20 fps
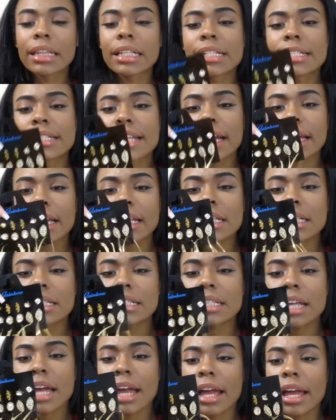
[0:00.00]
The second
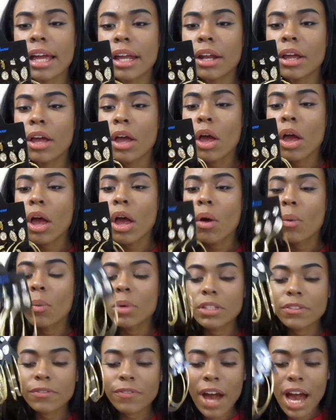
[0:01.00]
set
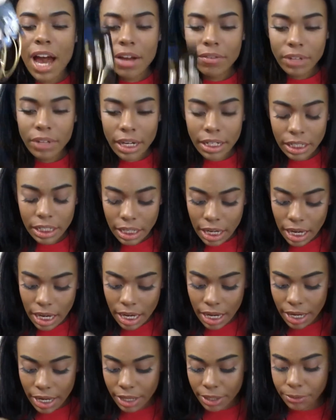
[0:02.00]
was
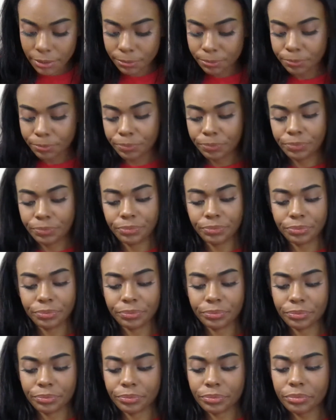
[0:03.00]

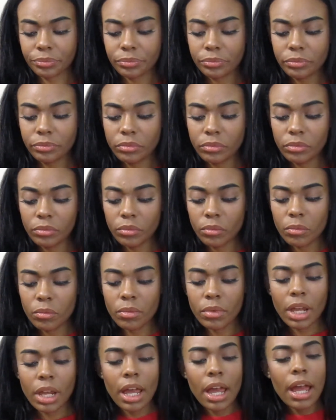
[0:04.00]

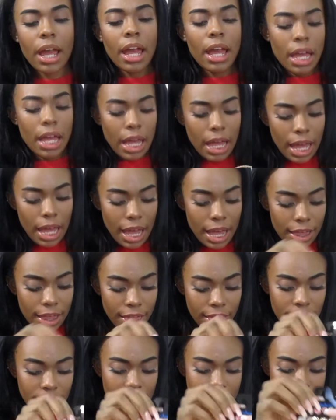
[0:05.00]
$5.99.
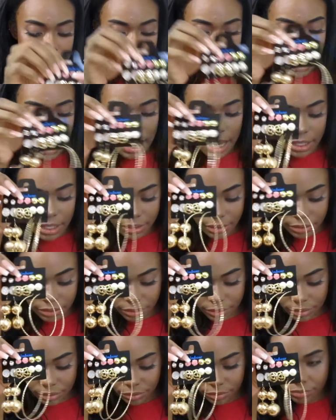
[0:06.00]
And this set.
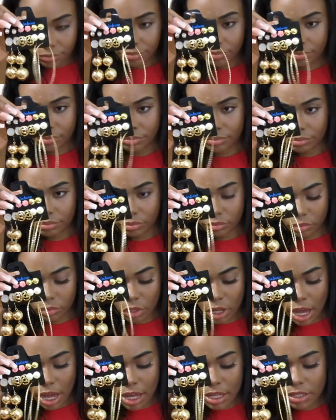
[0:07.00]

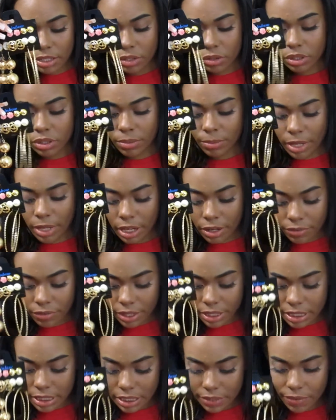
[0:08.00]
Okay, so some
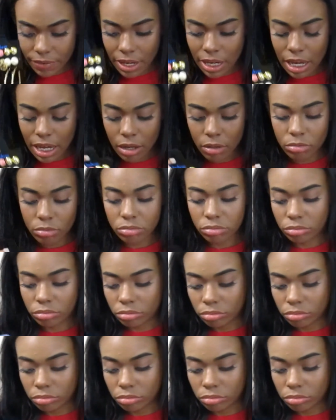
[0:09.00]
earrings fell out.